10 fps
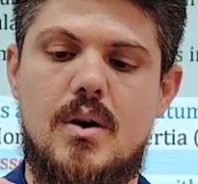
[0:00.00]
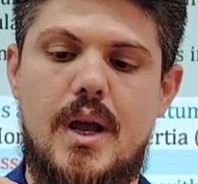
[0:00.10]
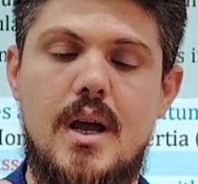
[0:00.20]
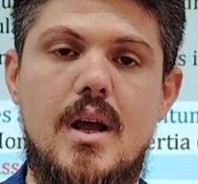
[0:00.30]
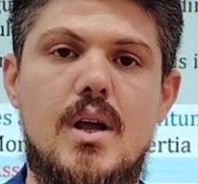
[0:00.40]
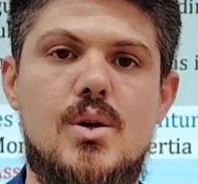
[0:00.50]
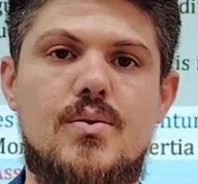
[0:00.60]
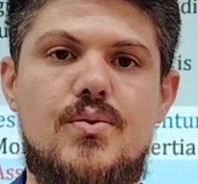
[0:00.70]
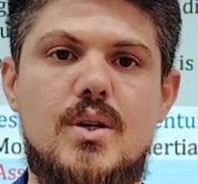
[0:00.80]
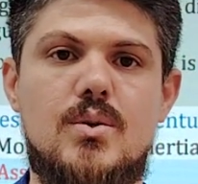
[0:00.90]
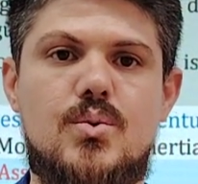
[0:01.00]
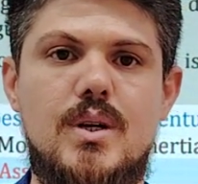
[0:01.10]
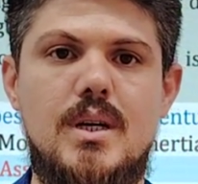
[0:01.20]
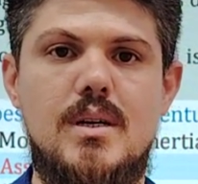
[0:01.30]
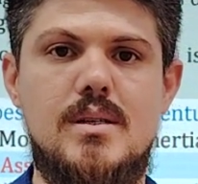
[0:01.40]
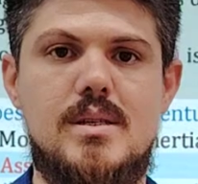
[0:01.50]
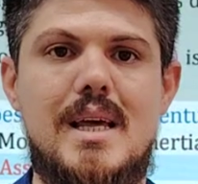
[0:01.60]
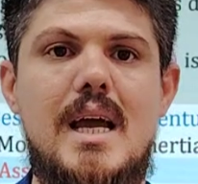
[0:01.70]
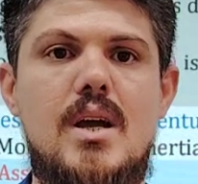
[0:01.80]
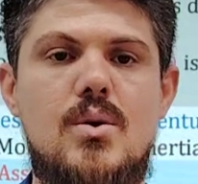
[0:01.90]
Okay, if we increase
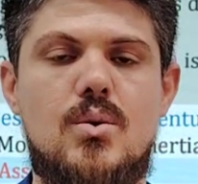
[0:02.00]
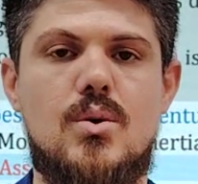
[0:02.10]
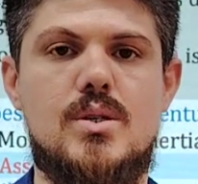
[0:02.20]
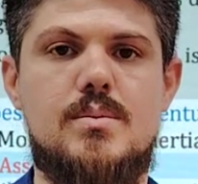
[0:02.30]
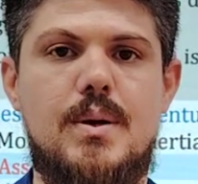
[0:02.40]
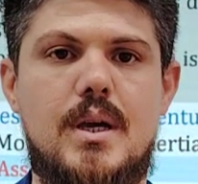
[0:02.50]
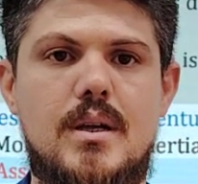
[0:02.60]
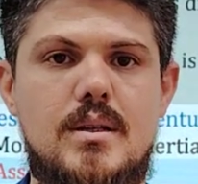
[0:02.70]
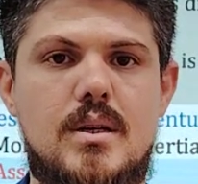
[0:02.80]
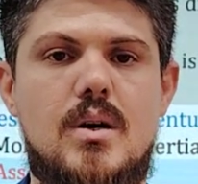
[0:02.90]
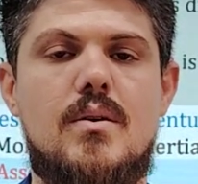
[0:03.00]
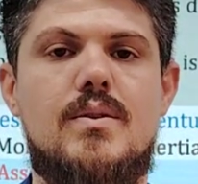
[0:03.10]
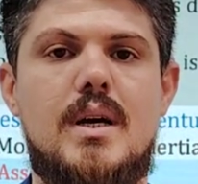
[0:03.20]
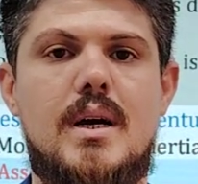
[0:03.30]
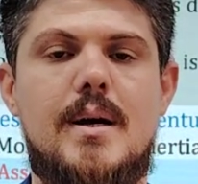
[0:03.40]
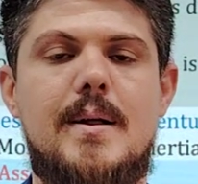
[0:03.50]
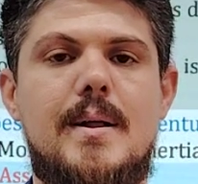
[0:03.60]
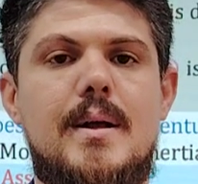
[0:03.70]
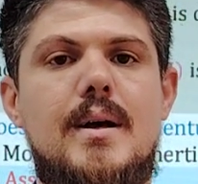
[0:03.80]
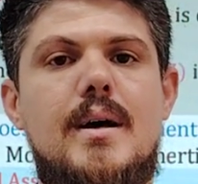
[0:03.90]
the angular speed of
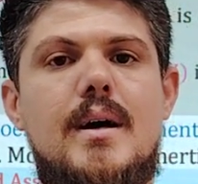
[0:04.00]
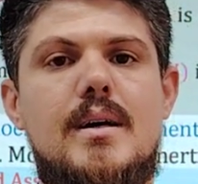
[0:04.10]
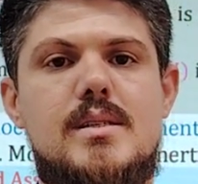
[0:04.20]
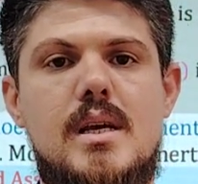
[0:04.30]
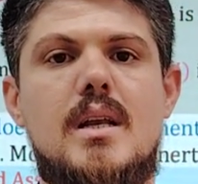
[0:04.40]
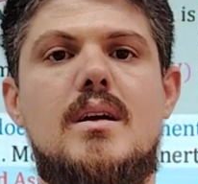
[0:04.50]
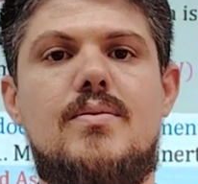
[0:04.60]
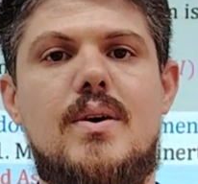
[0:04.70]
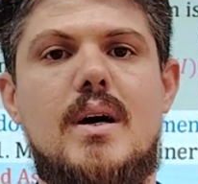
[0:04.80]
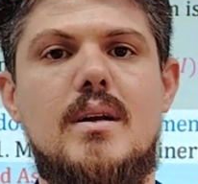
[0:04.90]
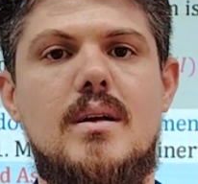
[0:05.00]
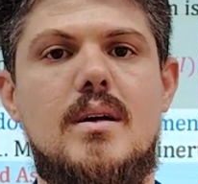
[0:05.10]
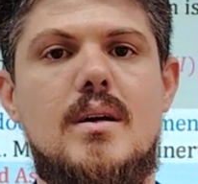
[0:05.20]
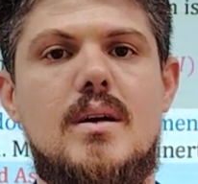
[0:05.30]
the ceiling fan,